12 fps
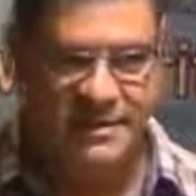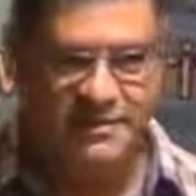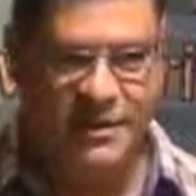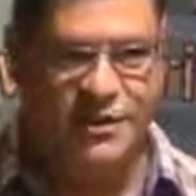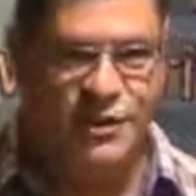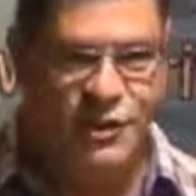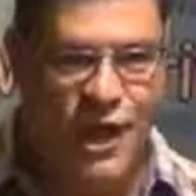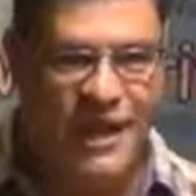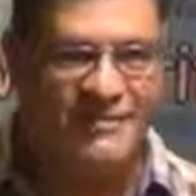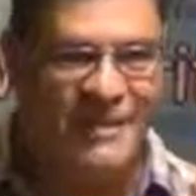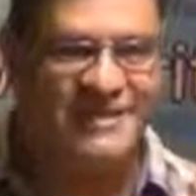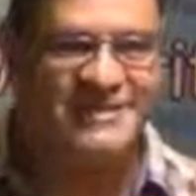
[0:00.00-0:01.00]
but
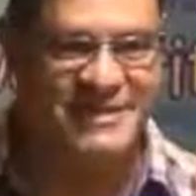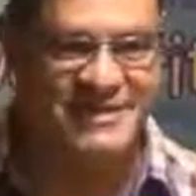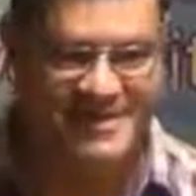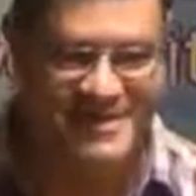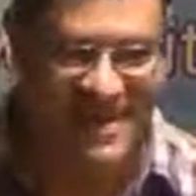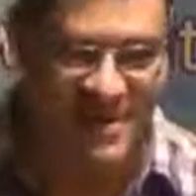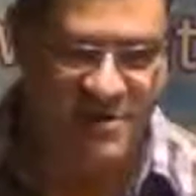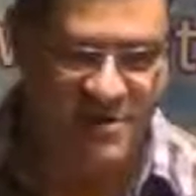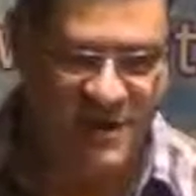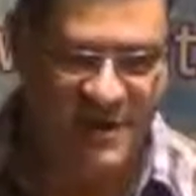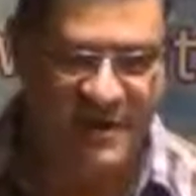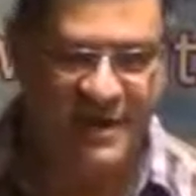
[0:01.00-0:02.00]
not
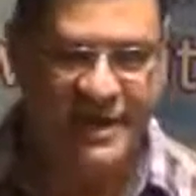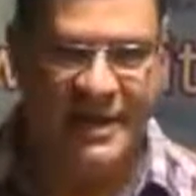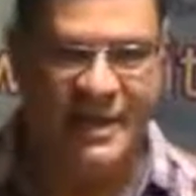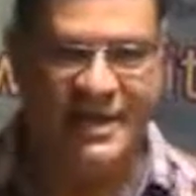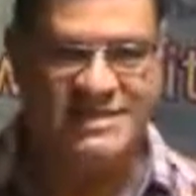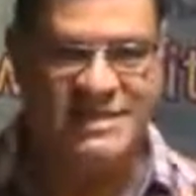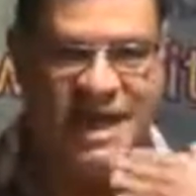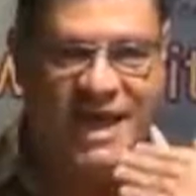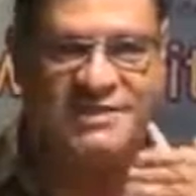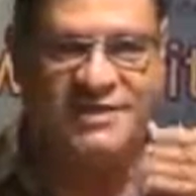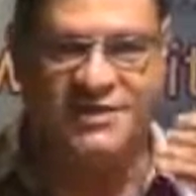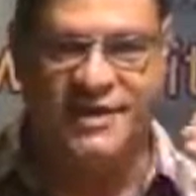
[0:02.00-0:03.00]
necessarily it is
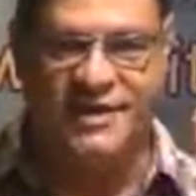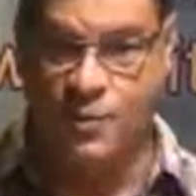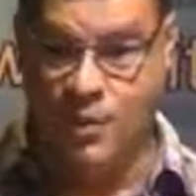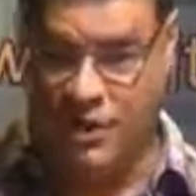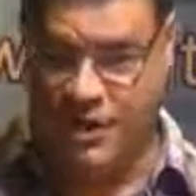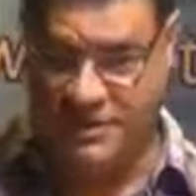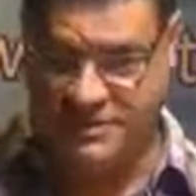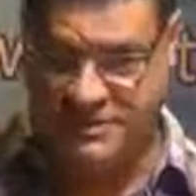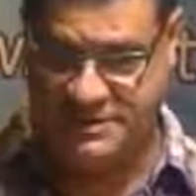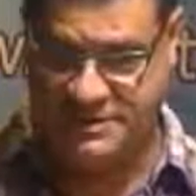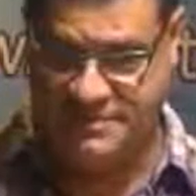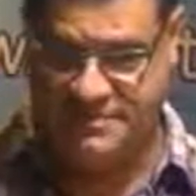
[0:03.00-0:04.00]
uttering
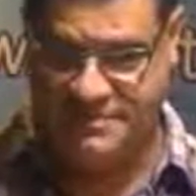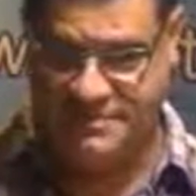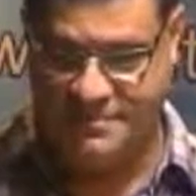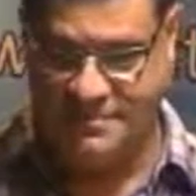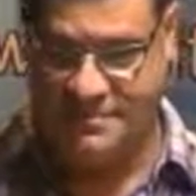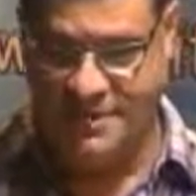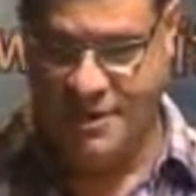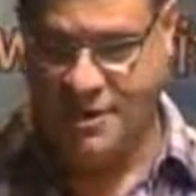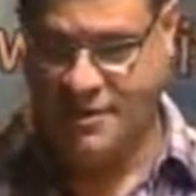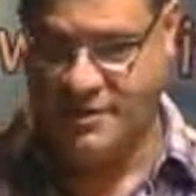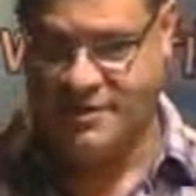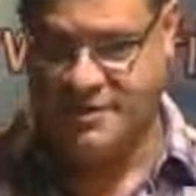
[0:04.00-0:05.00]
words.
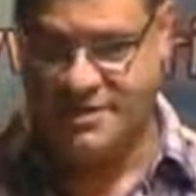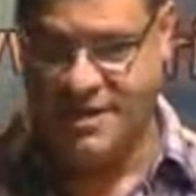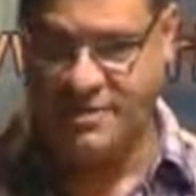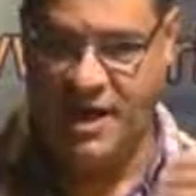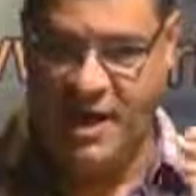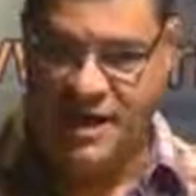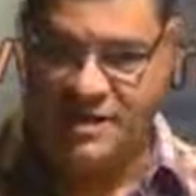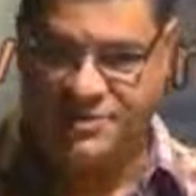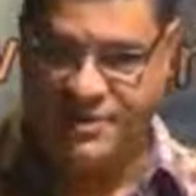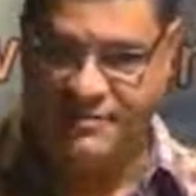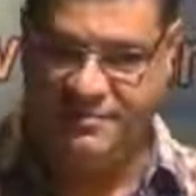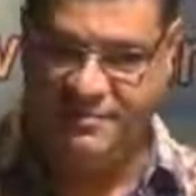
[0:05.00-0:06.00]
You're not necessarily
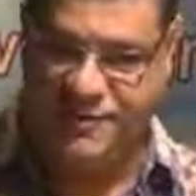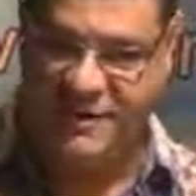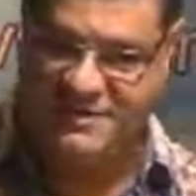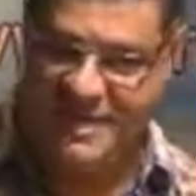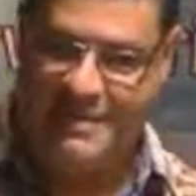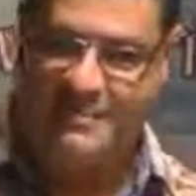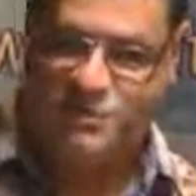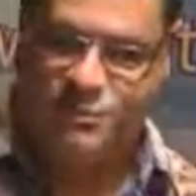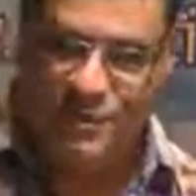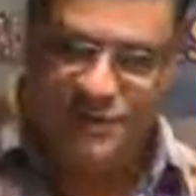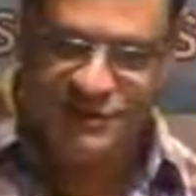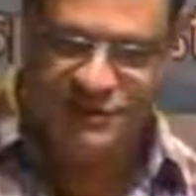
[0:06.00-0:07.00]
uttering pre-established
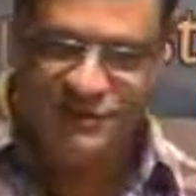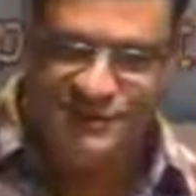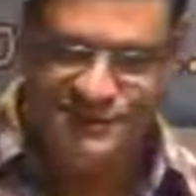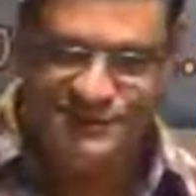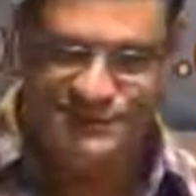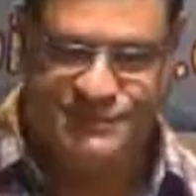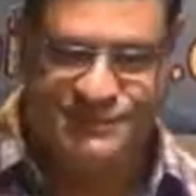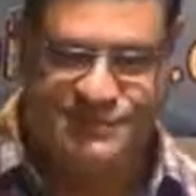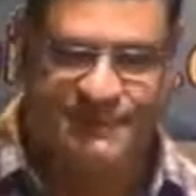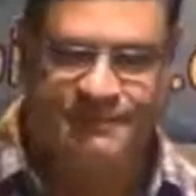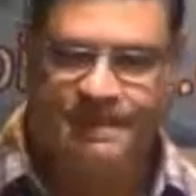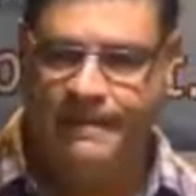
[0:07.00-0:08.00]
words,
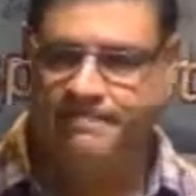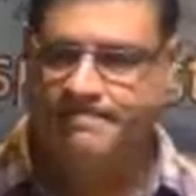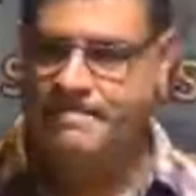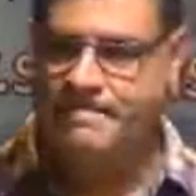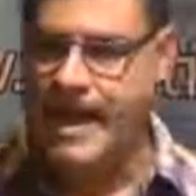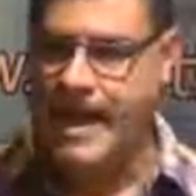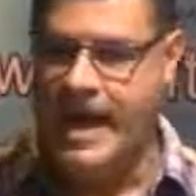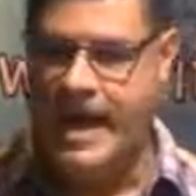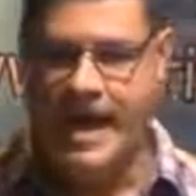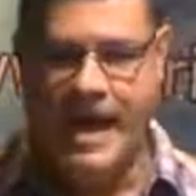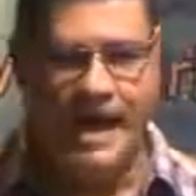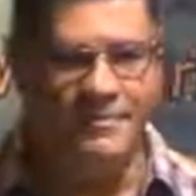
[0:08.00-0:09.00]
right?
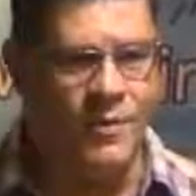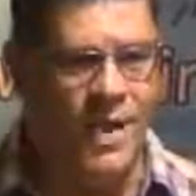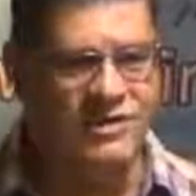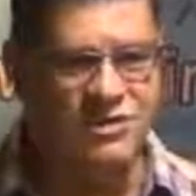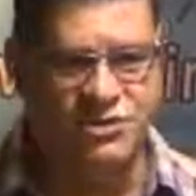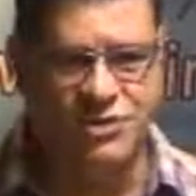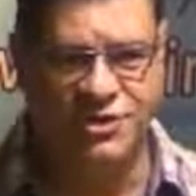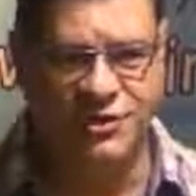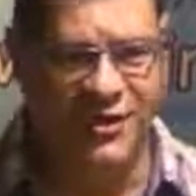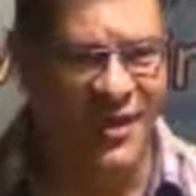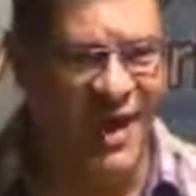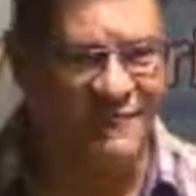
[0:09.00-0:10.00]
I'm quite sure that
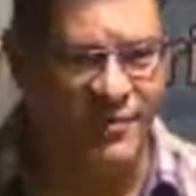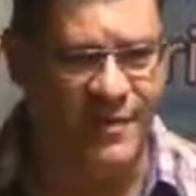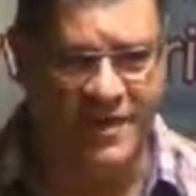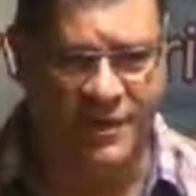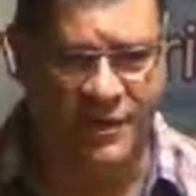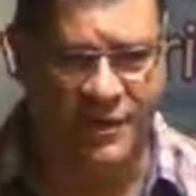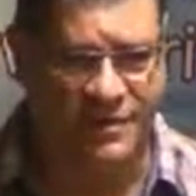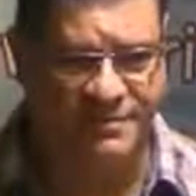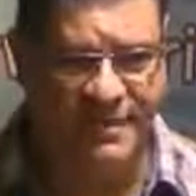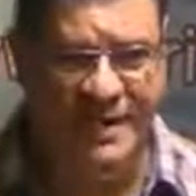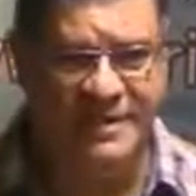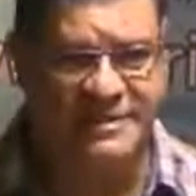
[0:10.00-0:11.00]
you have already heard
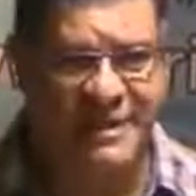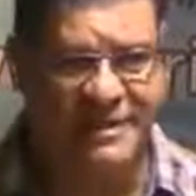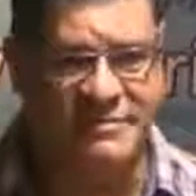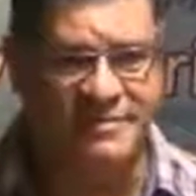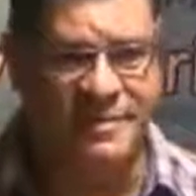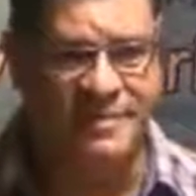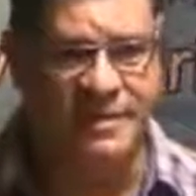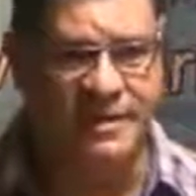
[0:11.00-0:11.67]
many times people